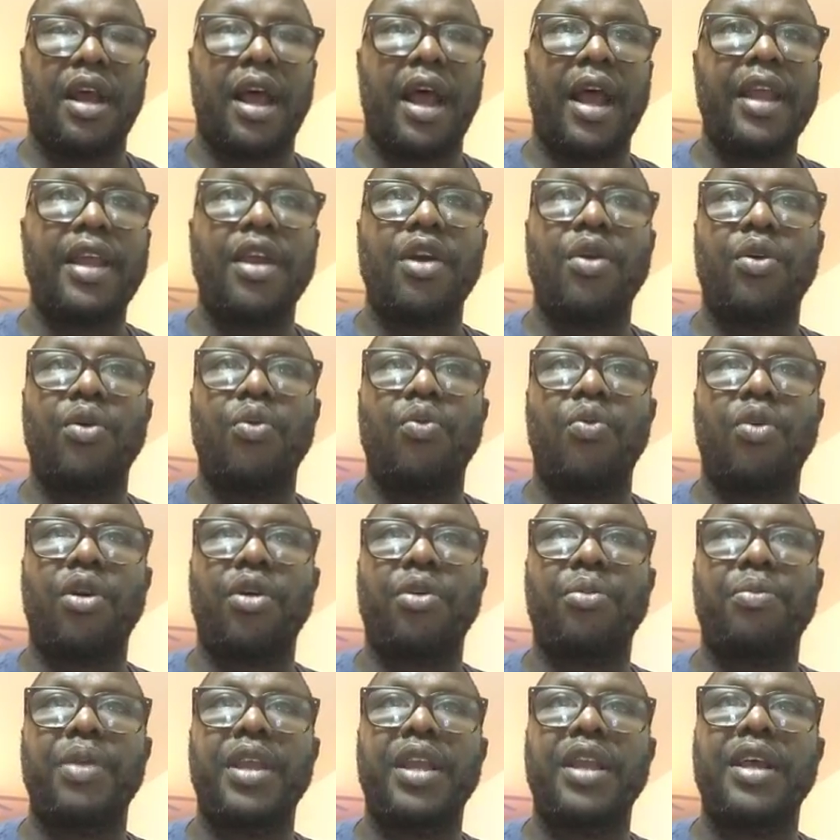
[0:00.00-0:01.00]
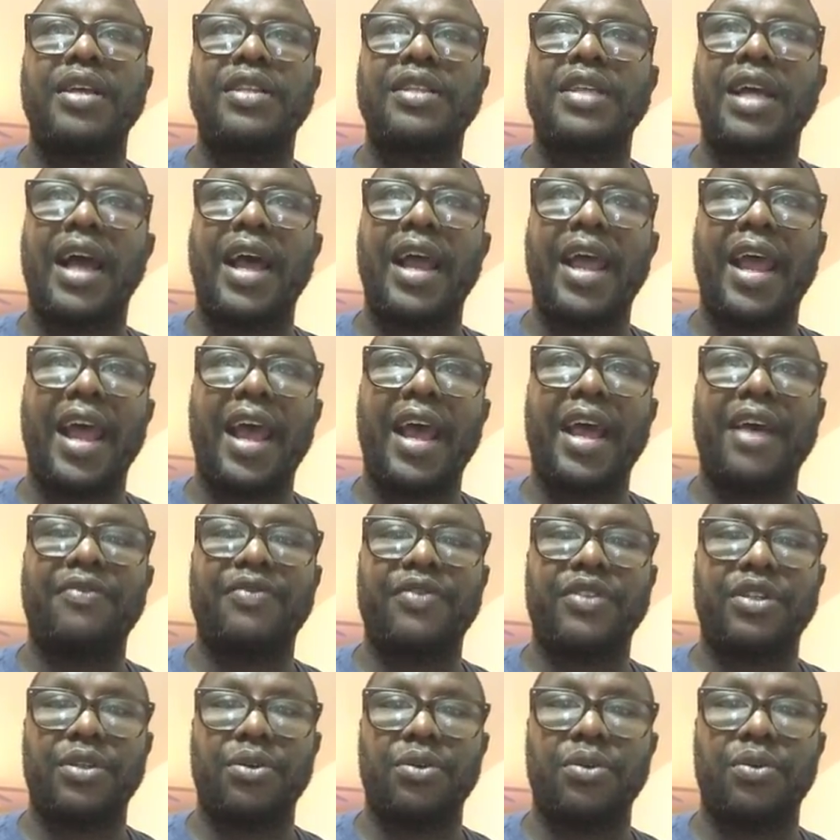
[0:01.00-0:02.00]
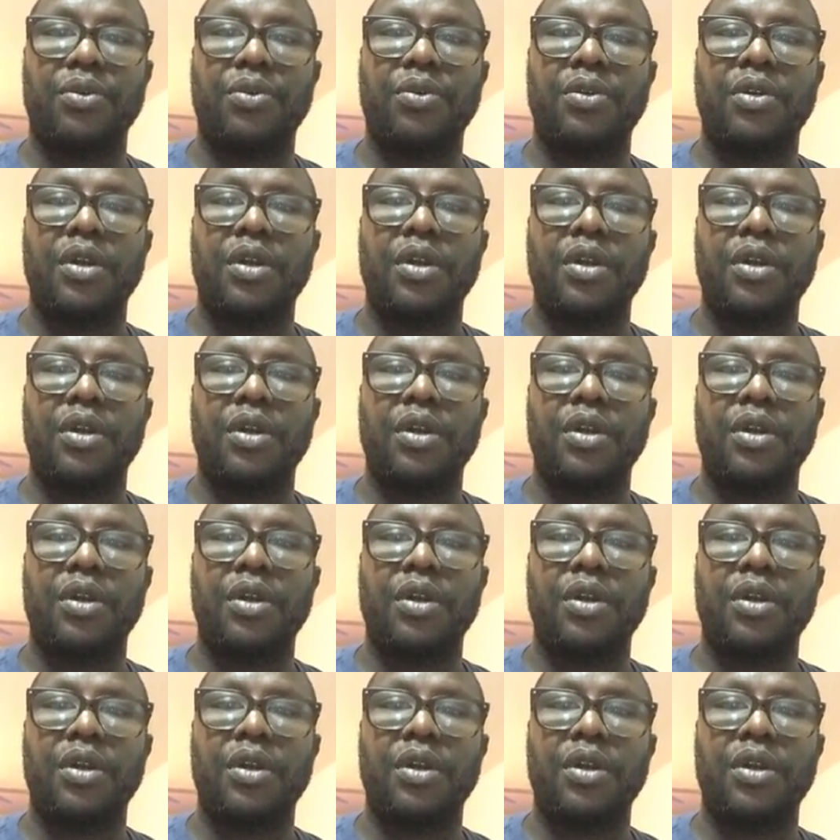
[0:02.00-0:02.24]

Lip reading: I go to work because I have to.